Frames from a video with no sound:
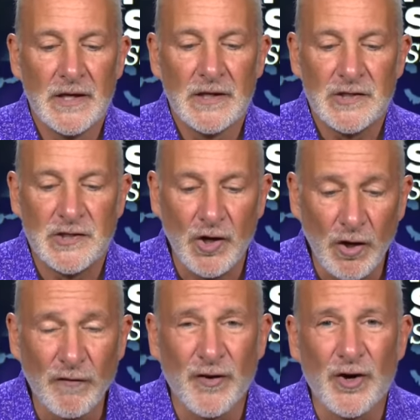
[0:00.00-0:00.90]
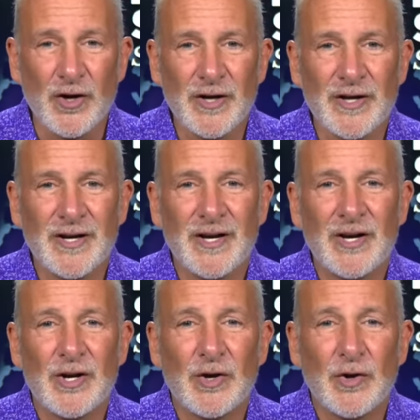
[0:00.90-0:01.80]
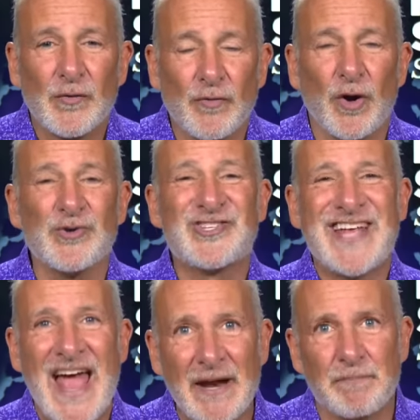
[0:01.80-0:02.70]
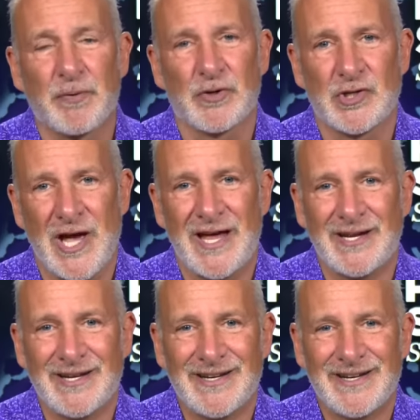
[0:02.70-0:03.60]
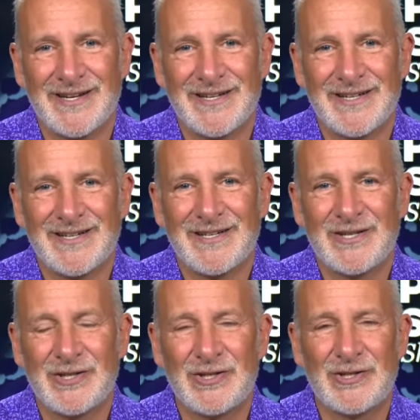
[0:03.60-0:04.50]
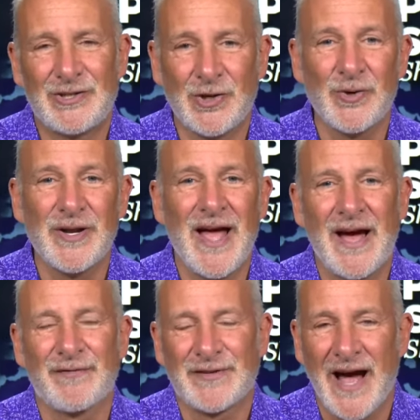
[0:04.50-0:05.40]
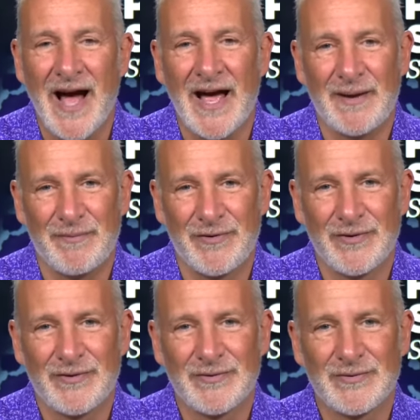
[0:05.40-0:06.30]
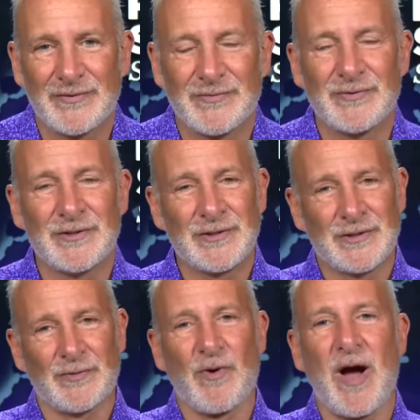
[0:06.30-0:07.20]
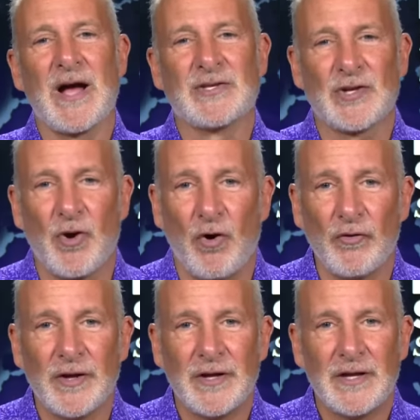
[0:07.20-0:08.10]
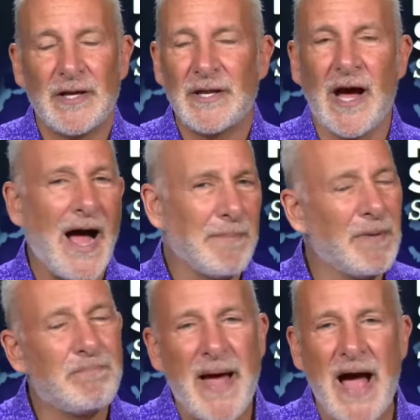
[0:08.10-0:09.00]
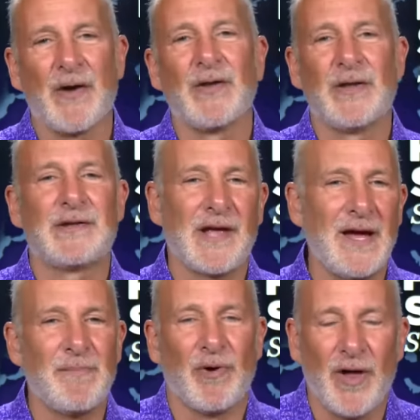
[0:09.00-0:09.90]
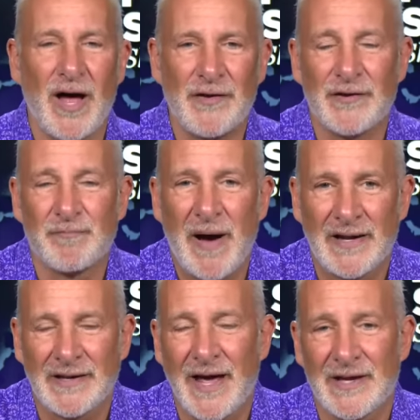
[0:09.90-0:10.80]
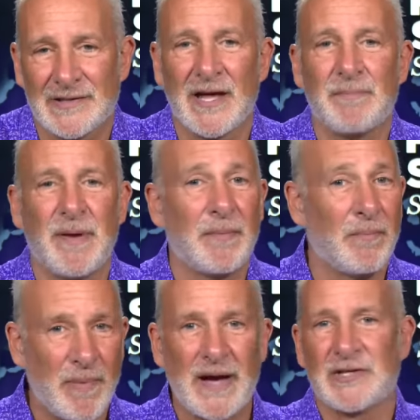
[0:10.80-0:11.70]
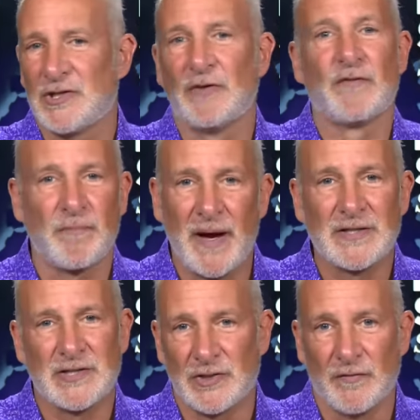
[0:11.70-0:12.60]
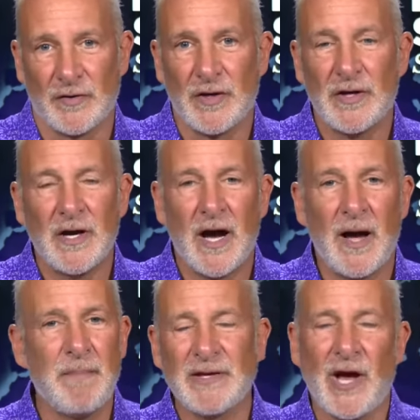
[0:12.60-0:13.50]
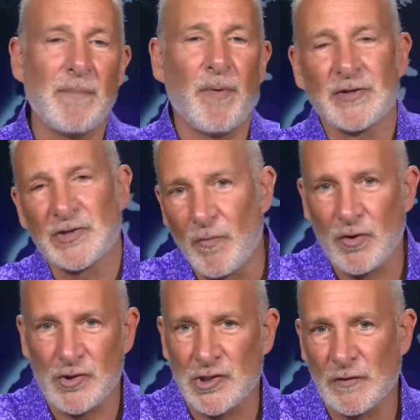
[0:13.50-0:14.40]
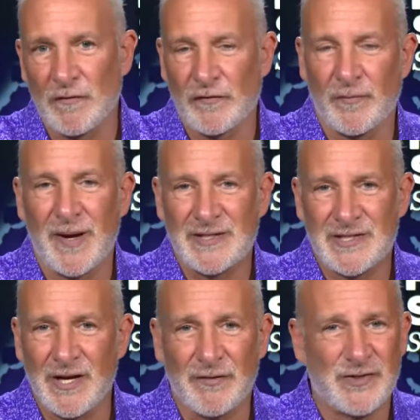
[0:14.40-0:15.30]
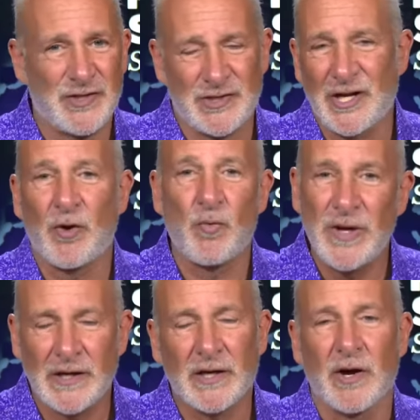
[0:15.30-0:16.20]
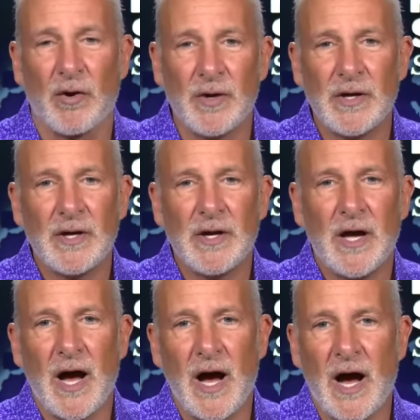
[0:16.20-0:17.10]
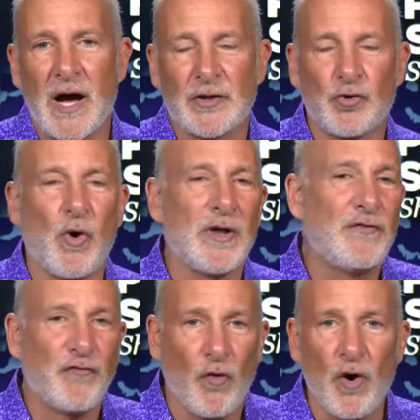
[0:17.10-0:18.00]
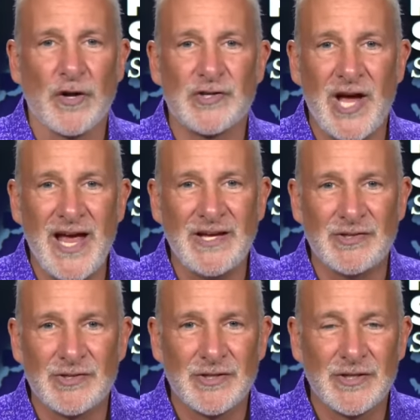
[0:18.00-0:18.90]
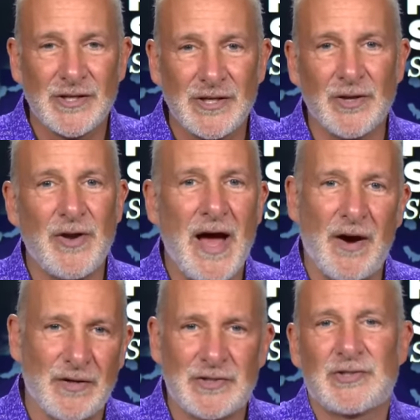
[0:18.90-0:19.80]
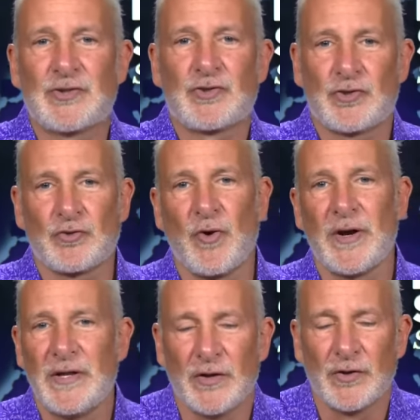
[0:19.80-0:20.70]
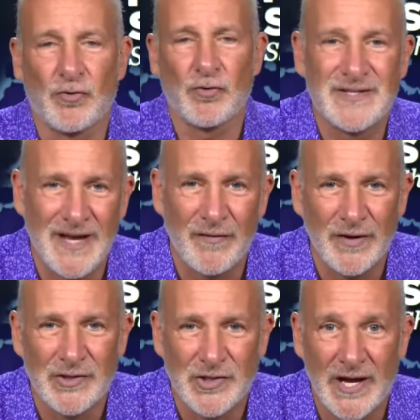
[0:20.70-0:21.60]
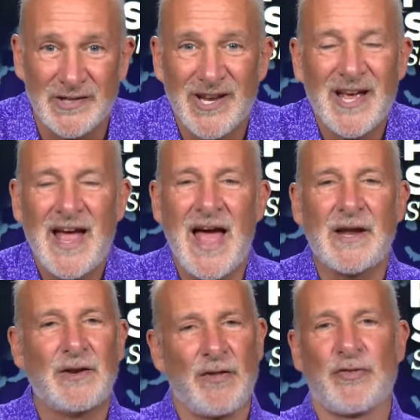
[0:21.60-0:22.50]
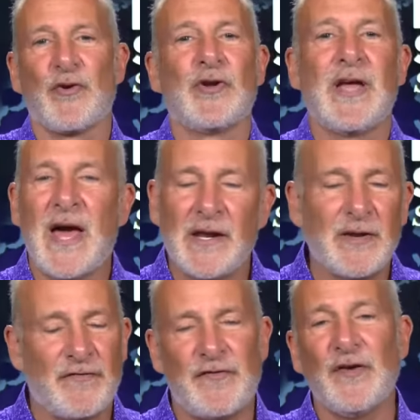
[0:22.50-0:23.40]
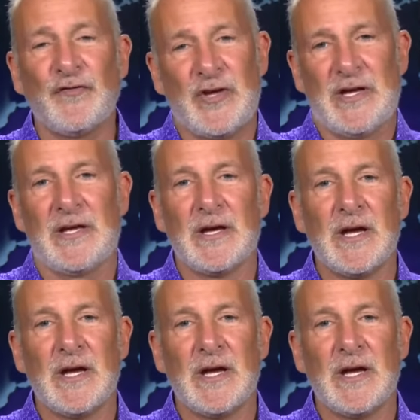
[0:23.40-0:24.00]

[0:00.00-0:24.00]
Silver rose 10%, two and a half times the rise in gold. Now, I've been pounding the table on this podcast, getting people buy silver, buy silver. I mentioned I bought some more silver for myself just like a week ago, uh, 24 and change. You know, now it's 20, you know, 27 and change, headed to 30, headed to 50.